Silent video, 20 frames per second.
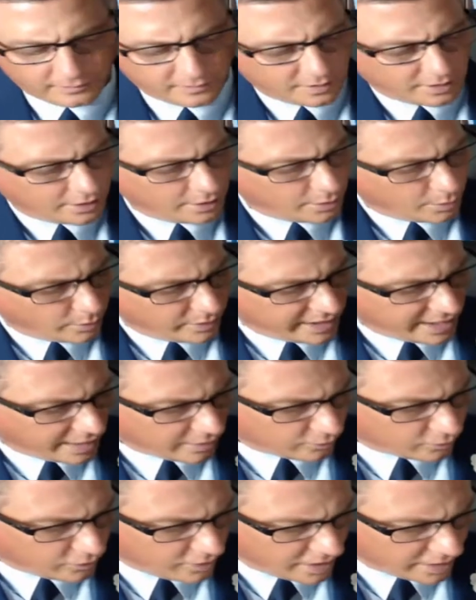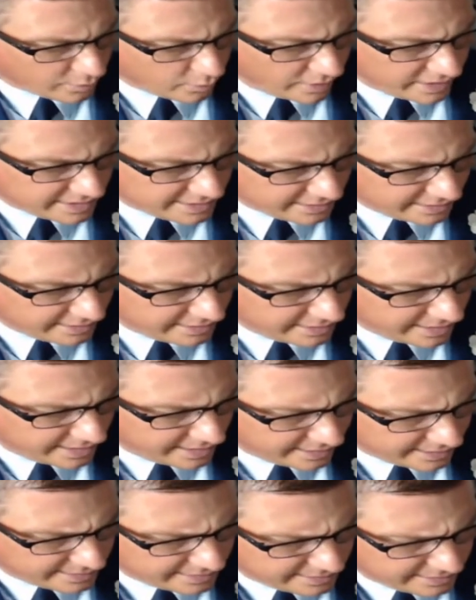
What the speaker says: We got Ron Weasley next.